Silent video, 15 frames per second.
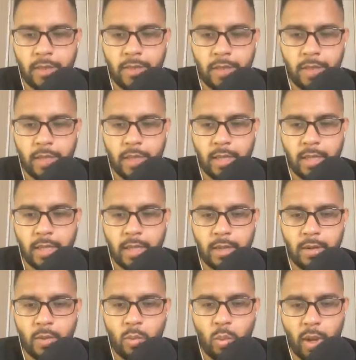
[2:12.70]
the
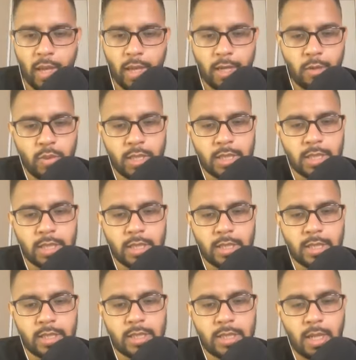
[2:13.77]
way in which
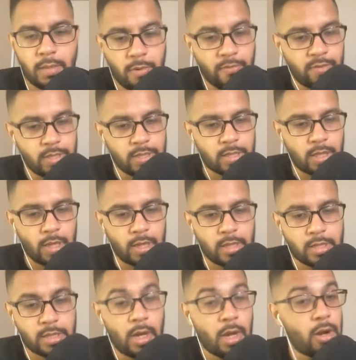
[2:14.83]
some of these
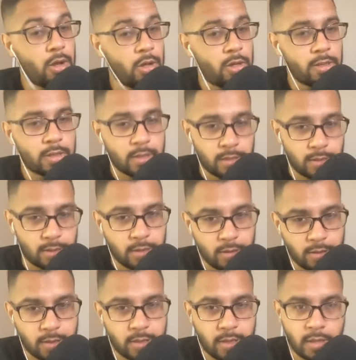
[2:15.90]
clients, not all, because there
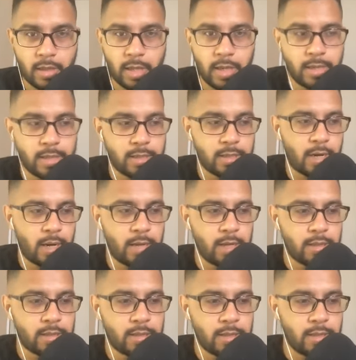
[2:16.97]
are still clients that
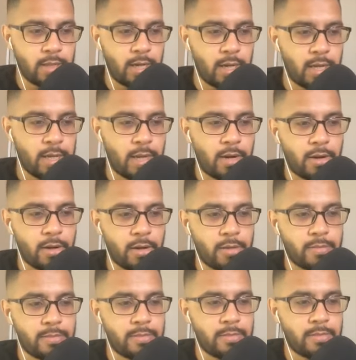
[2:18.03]
I see today that are
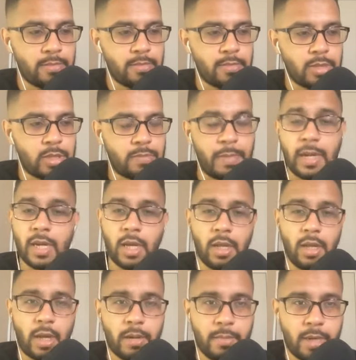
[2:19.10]
spending a
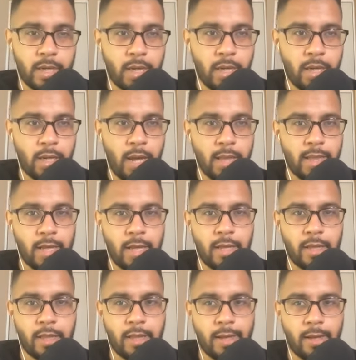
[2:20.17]
lot of money and
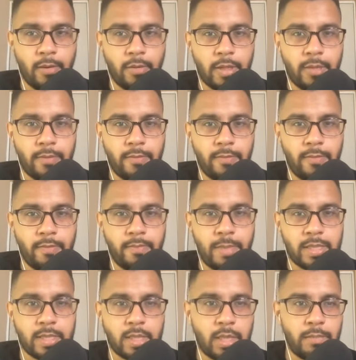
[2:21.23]
they only
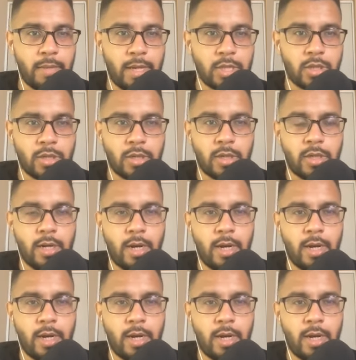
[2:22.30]
basically measure